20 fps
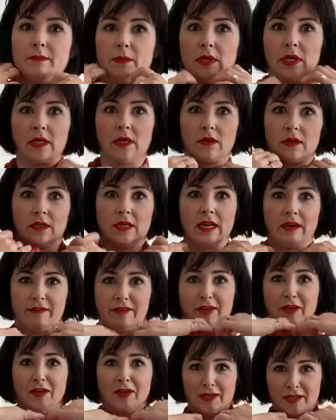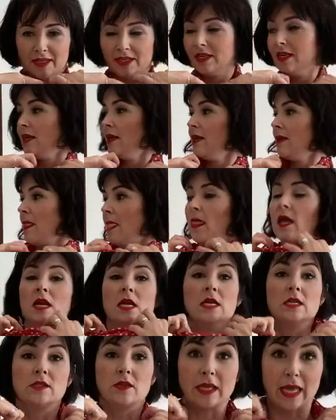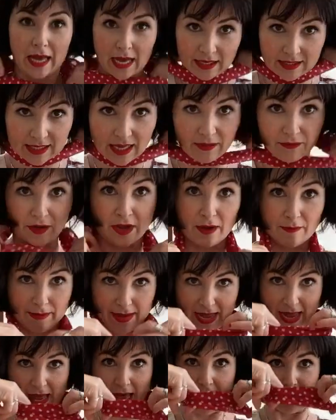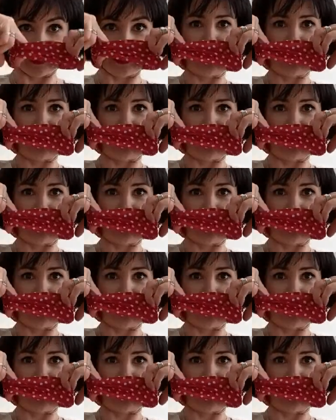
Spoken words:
put it on and have a look. So yeah, I cut my hair